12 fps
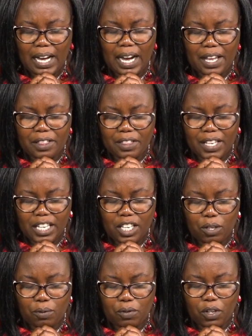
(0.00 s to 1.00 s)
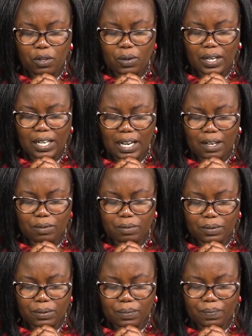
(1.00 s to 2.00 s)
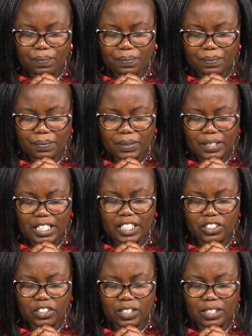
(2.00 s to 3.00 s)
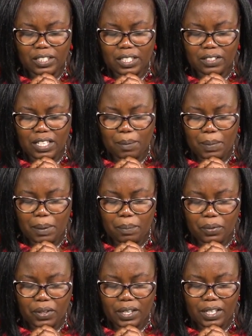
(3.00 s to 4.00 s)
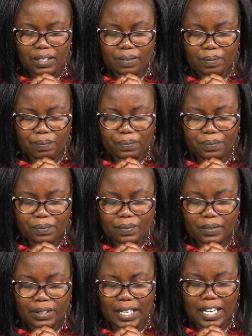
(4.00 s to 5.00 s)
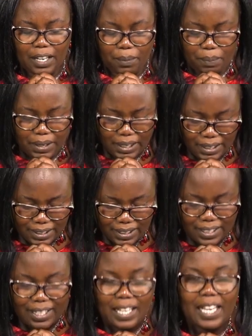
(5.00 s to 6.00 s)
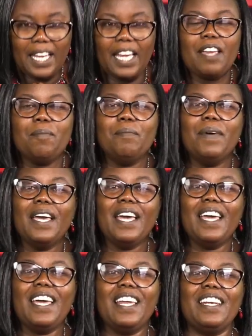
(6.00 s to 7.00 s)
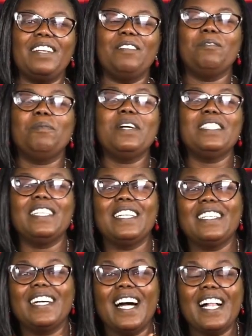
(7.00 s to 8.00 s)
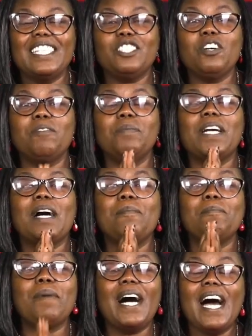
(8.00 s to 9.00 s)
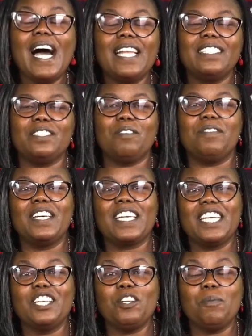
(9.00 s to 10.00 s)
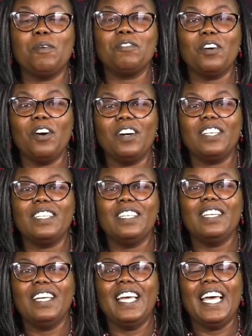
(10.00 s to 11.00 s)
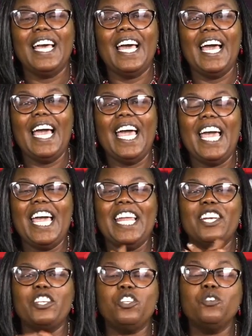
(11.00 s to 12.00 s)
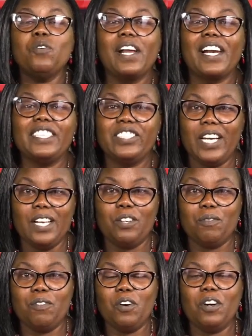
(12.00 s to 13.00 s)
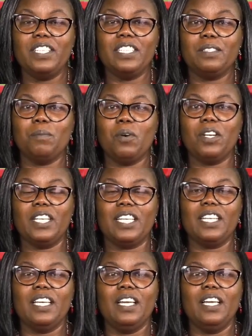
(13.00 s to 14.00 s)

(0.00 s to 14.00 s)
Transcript: I thank you for your love. In Jesus' name I pray. Amen. Amen. Boys and girls, you have become part of the kingdom of God. And you are a child of God this morning.